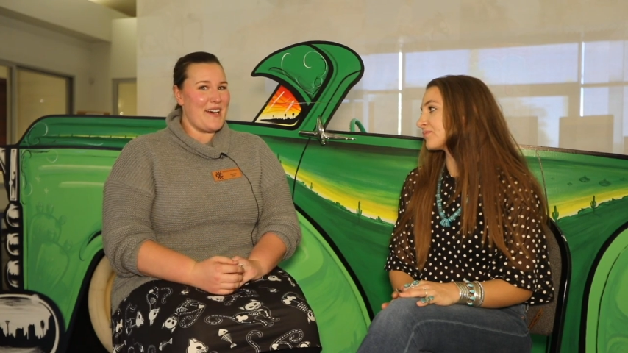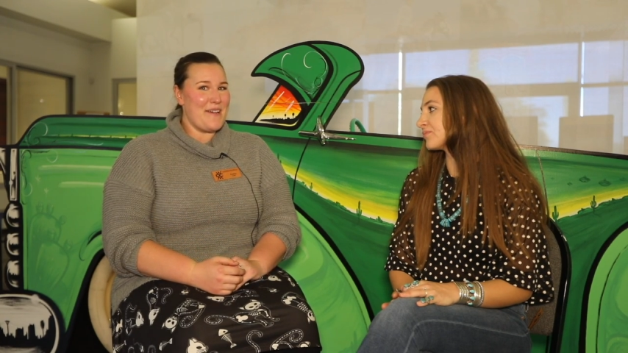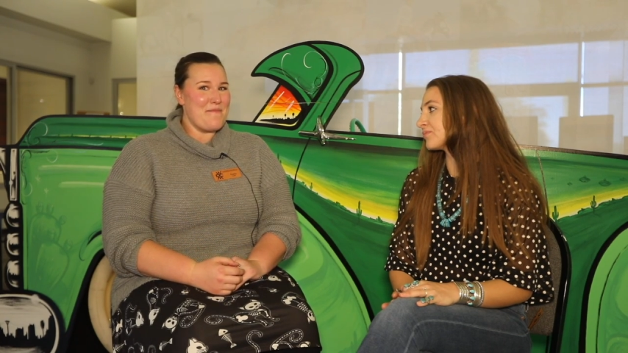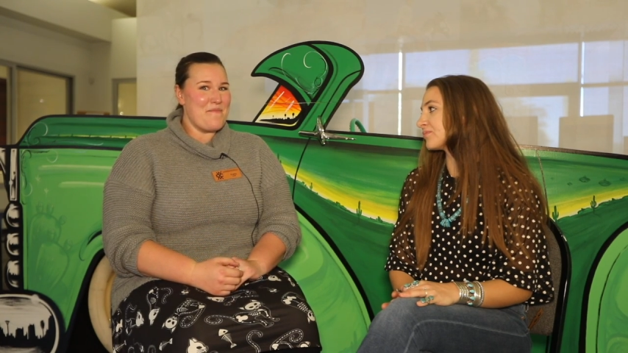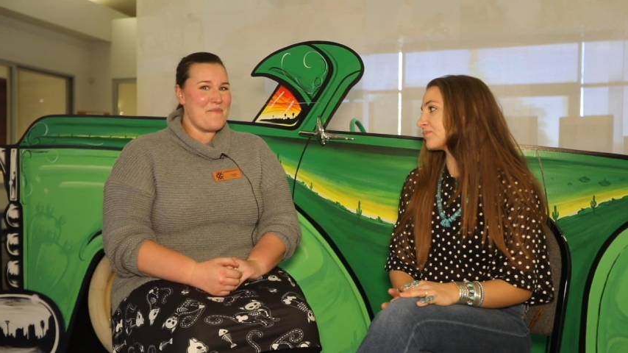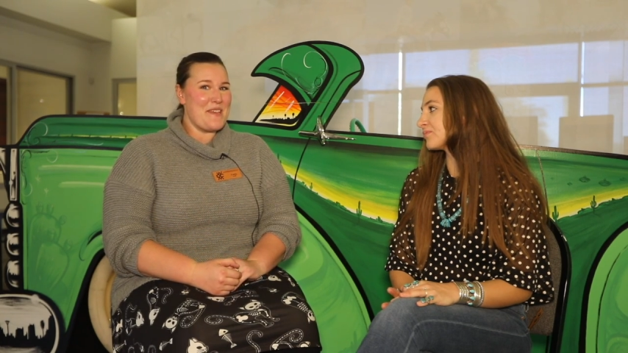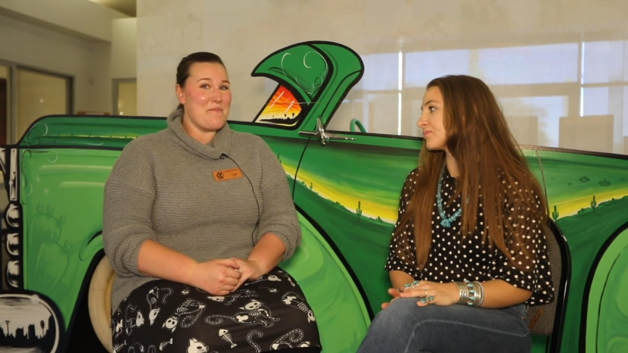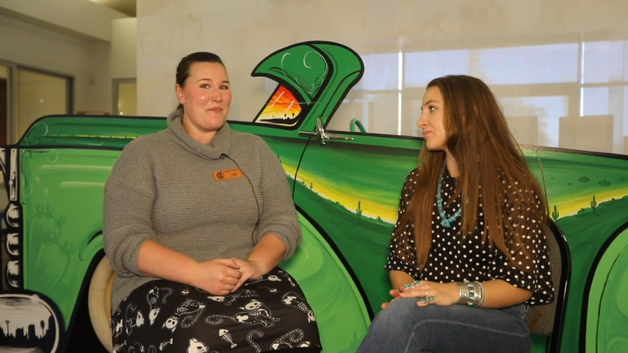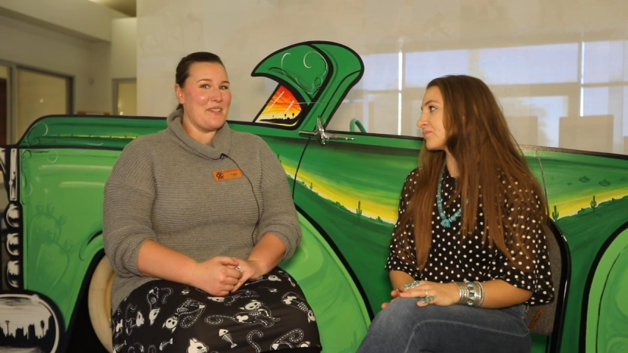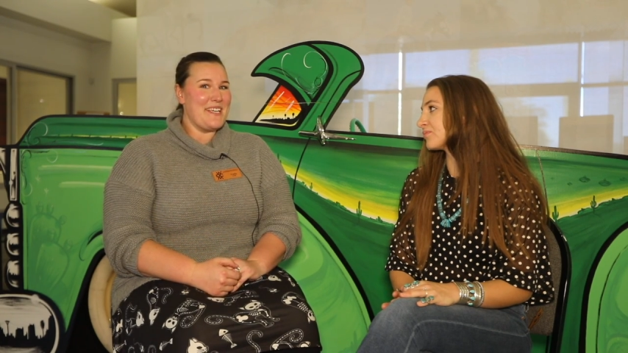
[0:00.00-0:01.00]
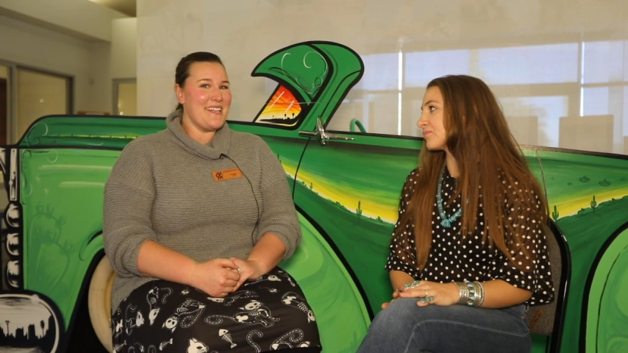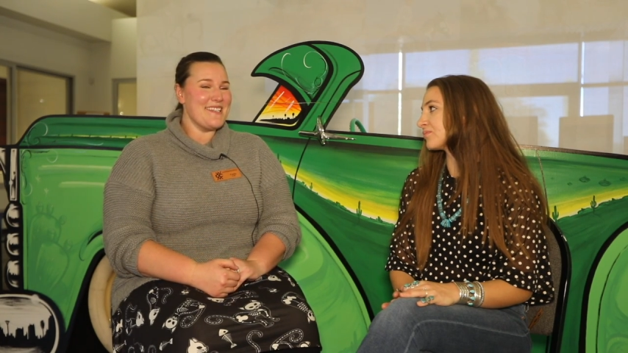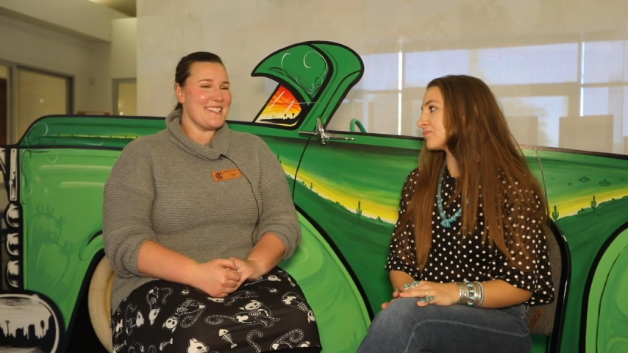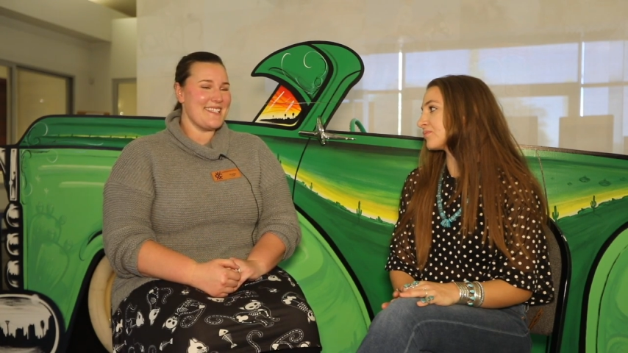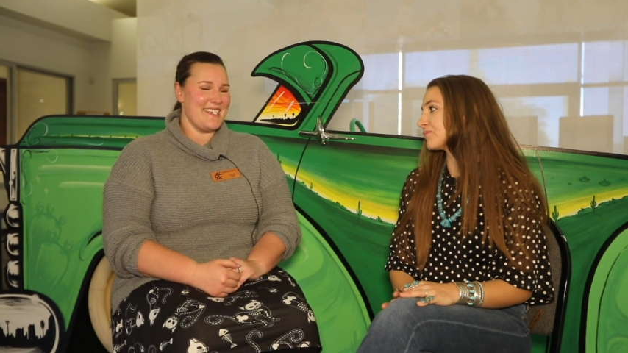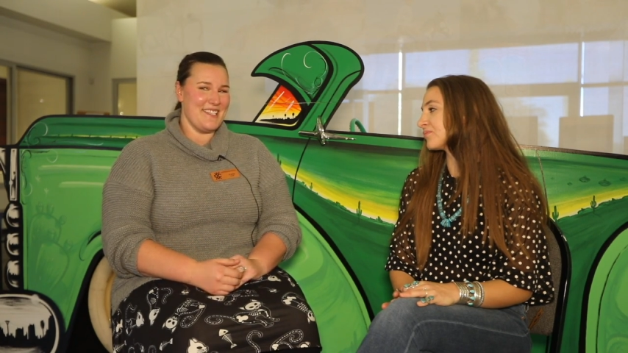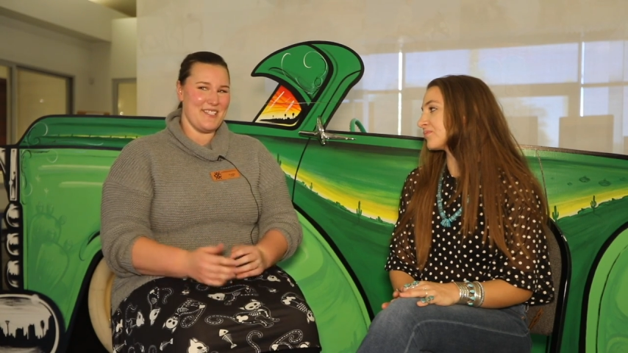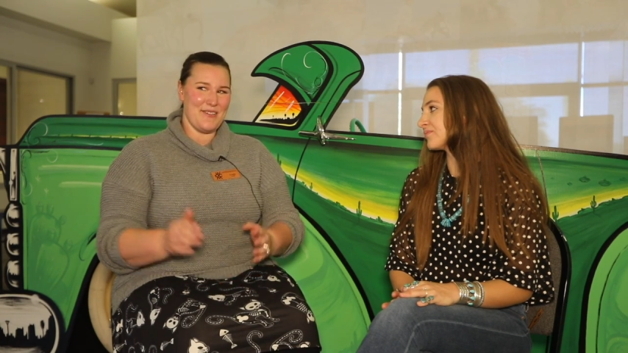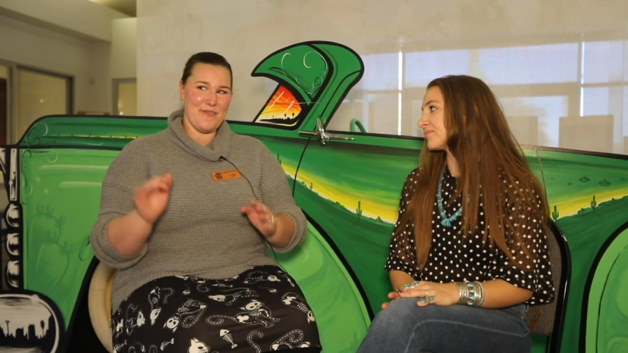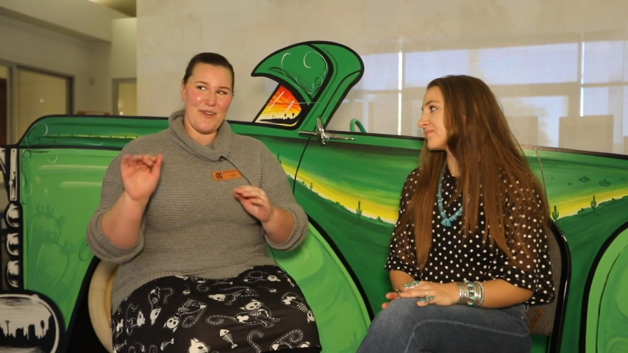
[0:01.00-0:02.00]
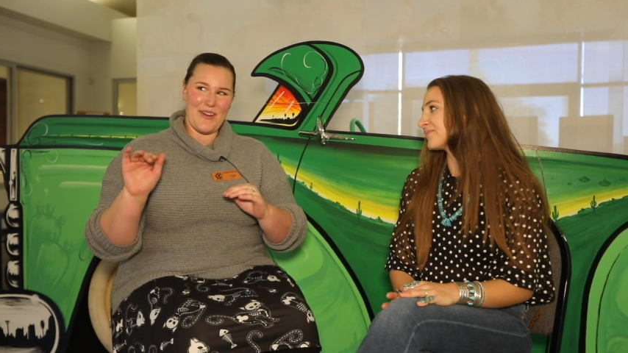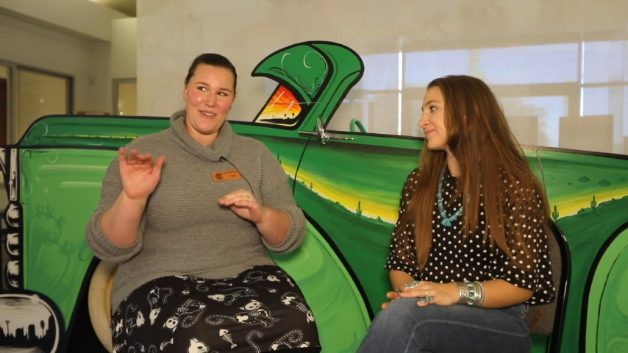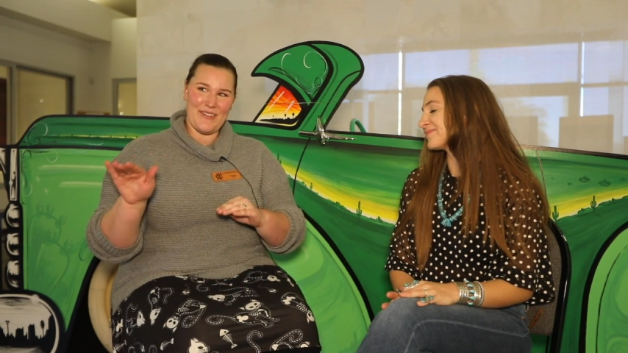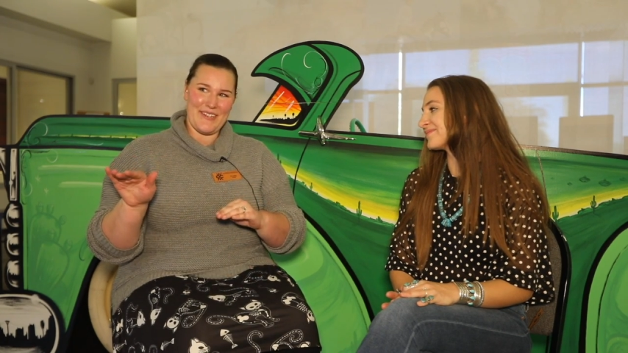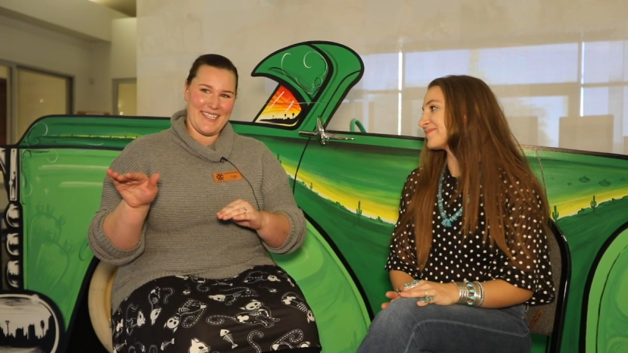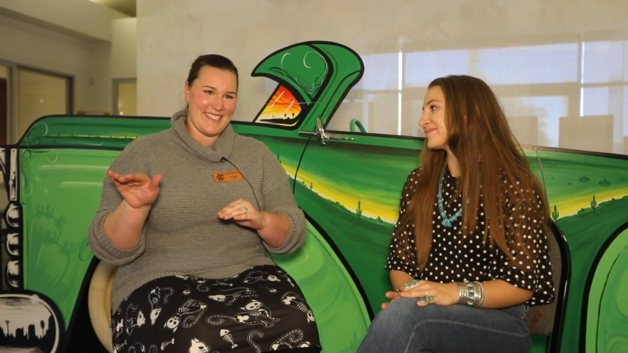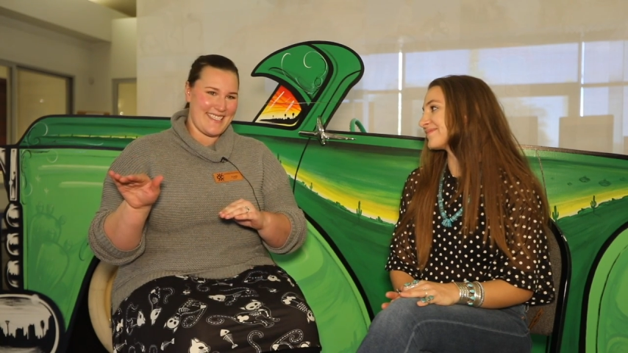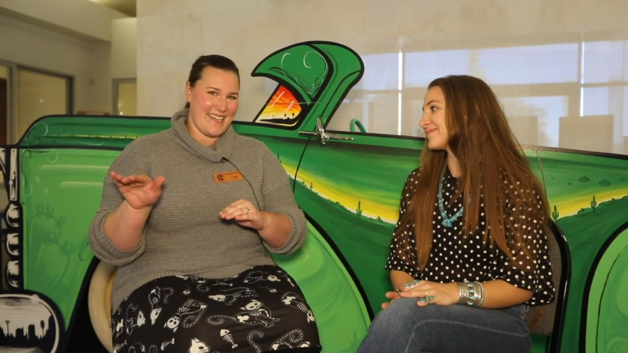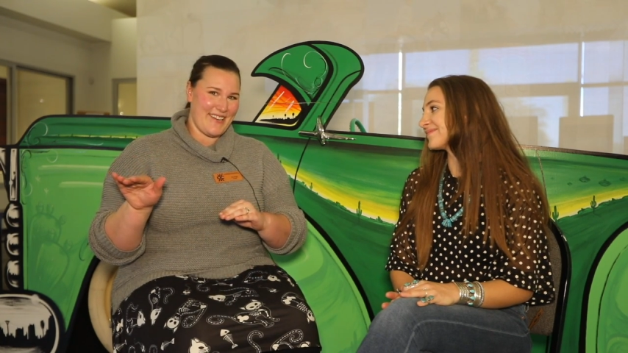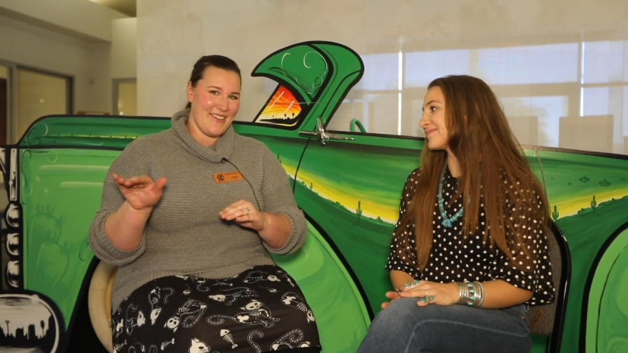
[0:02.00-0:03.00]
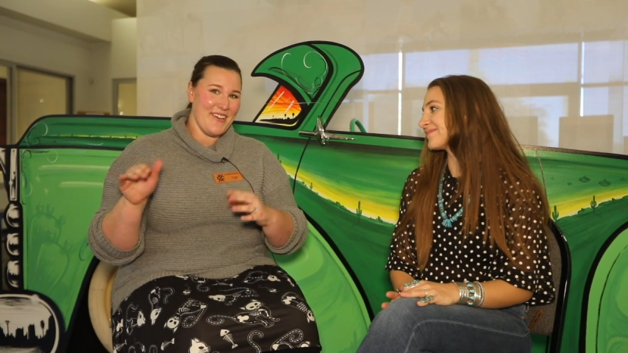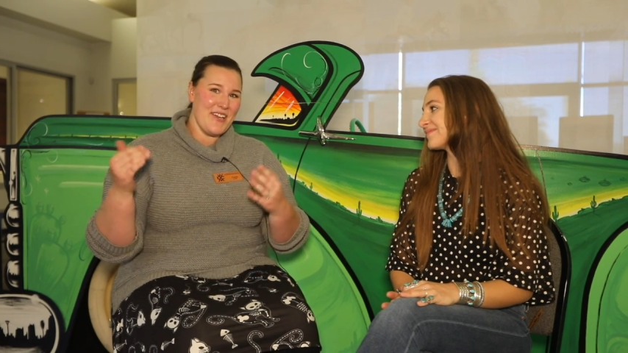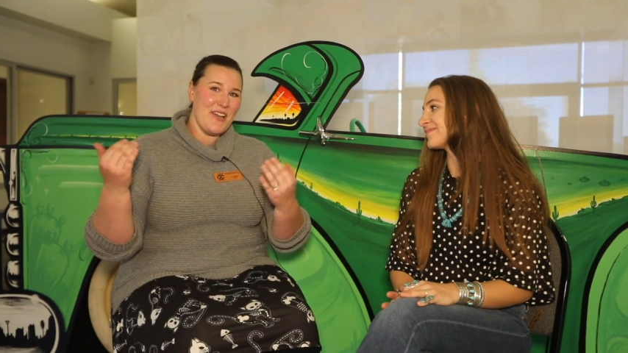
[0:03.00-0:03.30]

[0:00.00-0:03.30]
Speaker 1: um, them lead us into our learning center,